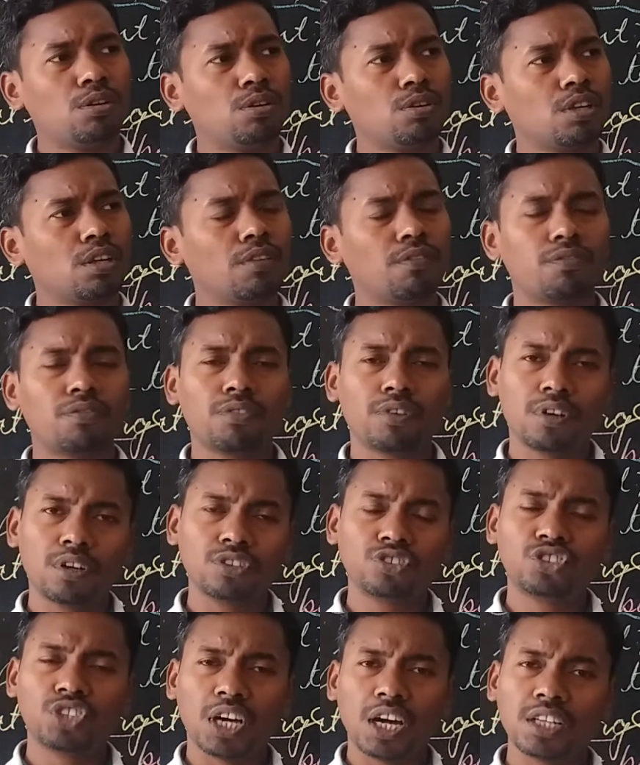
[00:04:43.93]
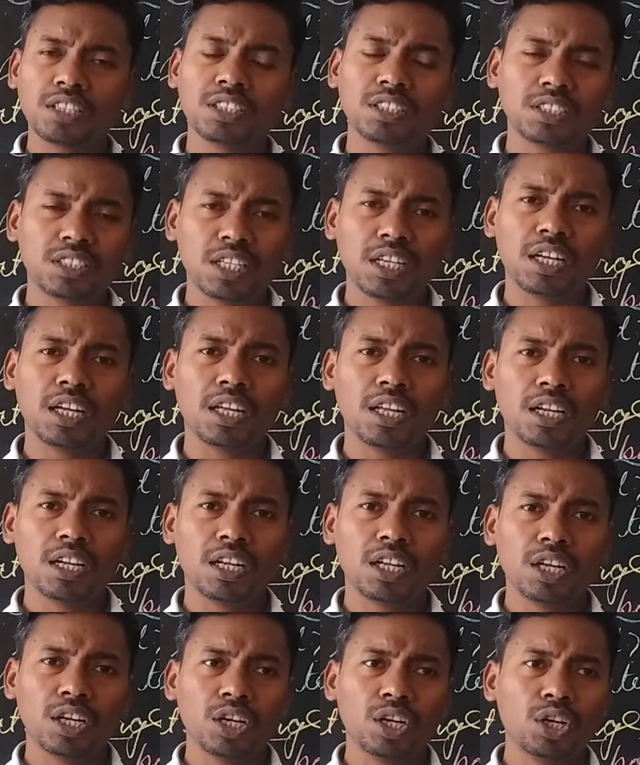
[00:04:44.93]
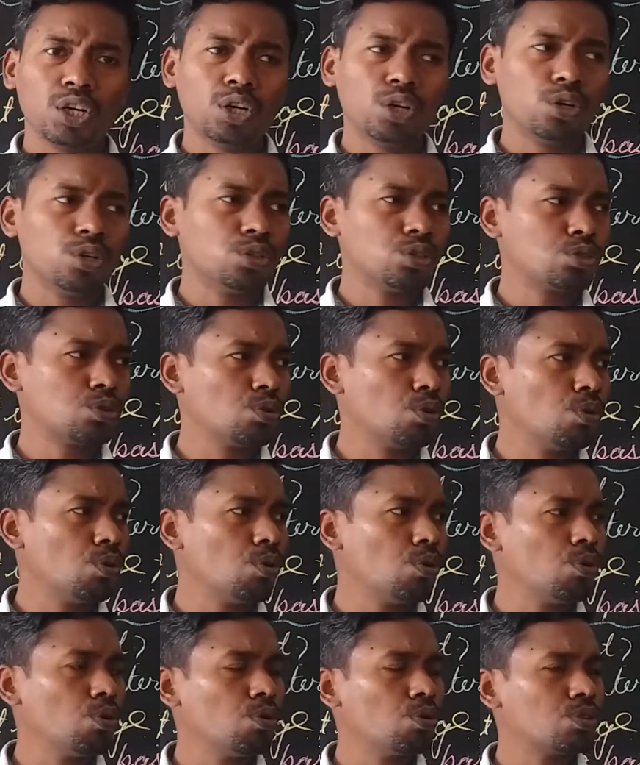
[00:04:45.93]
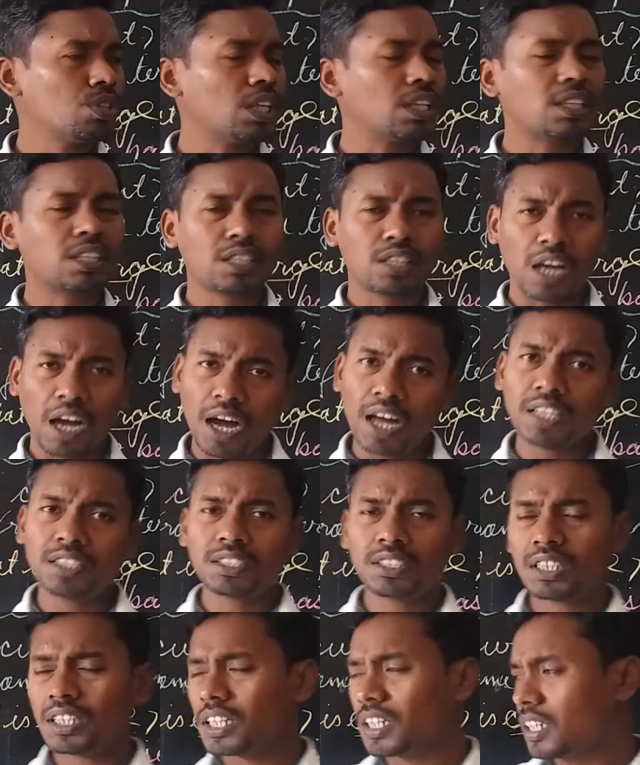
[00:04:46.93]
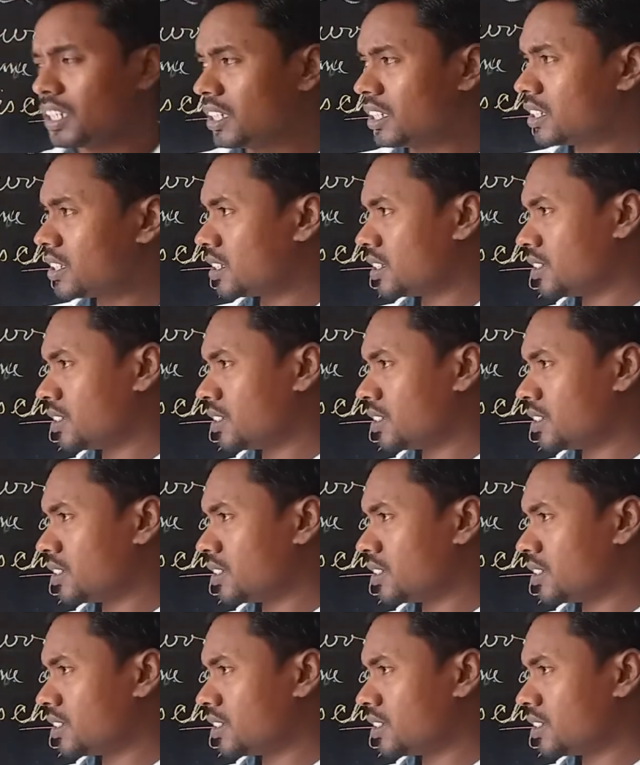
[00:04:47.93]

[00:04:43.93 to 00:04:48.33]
If charge is there, so the answer is,